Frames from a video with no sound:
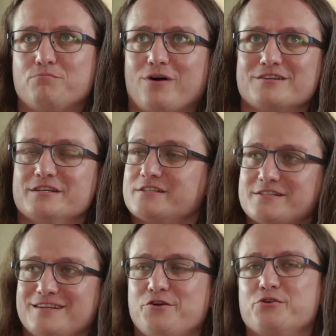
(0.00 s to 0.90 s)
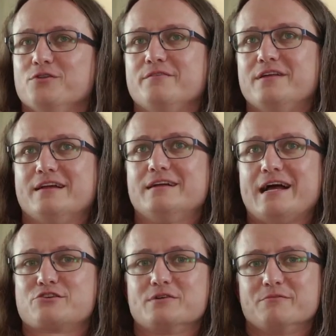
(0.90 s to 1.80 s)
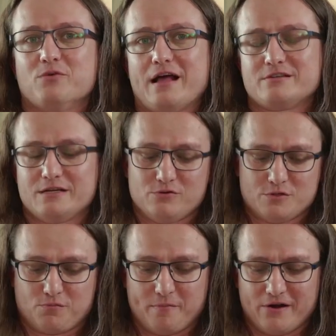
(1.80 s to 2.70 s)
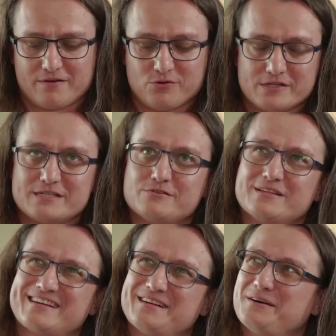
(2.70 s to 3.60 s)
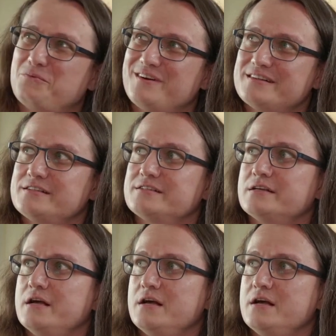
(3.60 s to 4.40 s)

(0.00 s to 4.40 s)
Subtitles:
process, because I know you love that, and I actually, as I was preparing for this, I was thinking, like, what is